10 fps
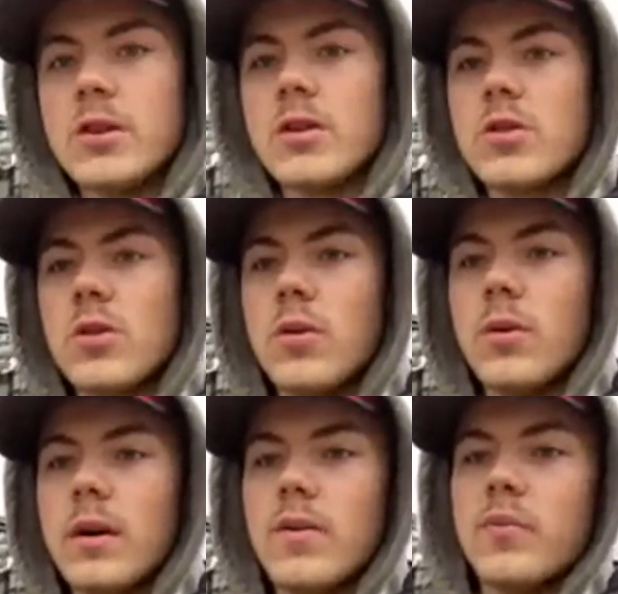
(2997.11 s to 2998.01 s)
show
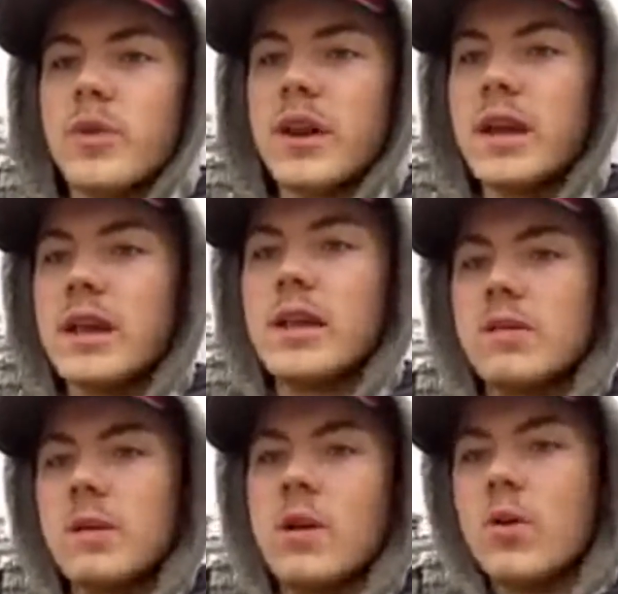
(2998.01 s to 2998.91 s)
of bringing this
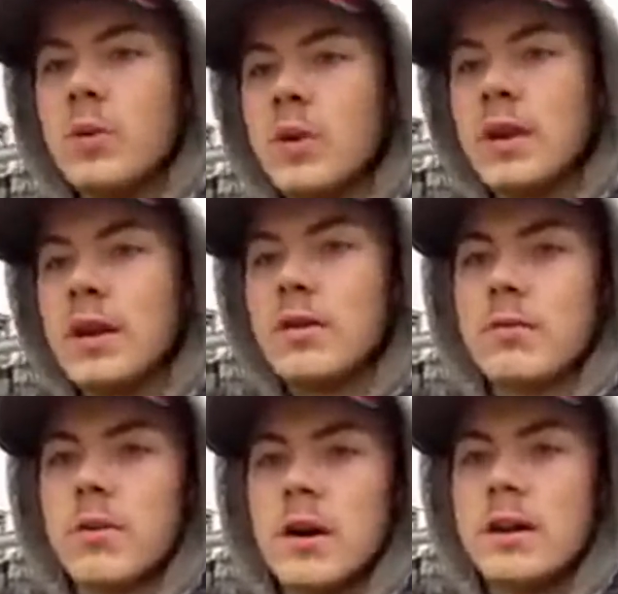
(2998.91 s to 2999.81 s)
one home. You can hear it
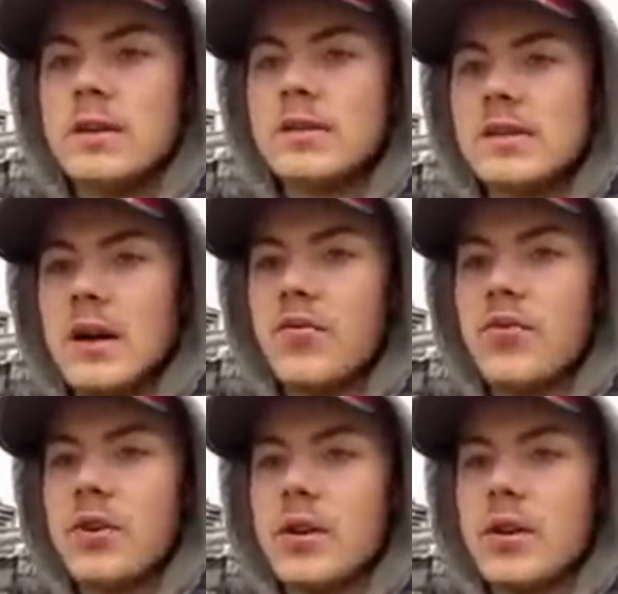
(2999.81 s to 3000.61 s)
run and stuff.